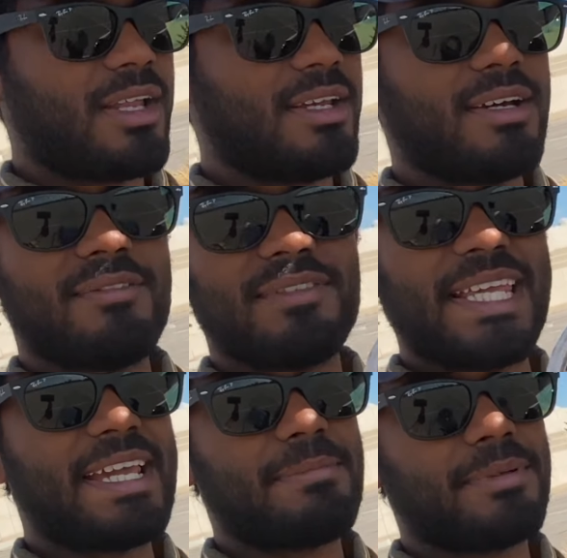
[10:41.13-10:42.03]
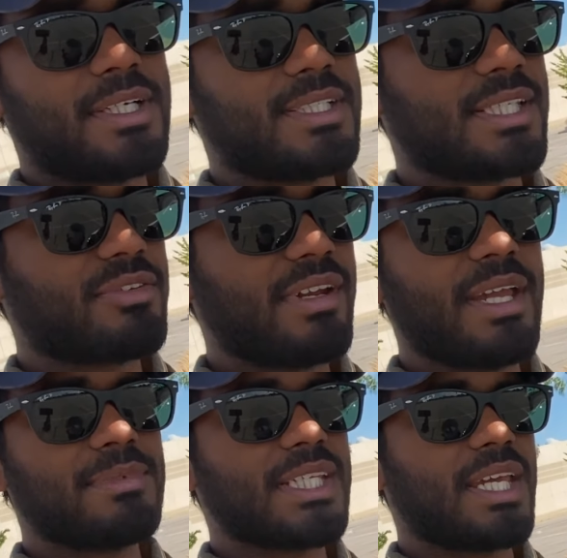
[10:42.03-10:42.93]
of tape. It's a
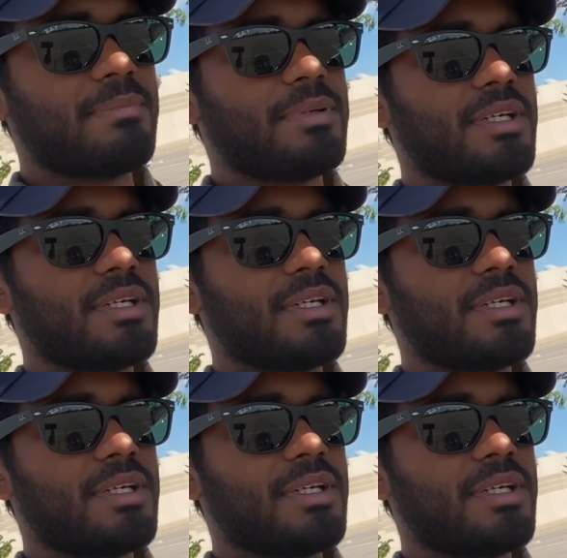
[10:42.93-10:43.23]
3M tape.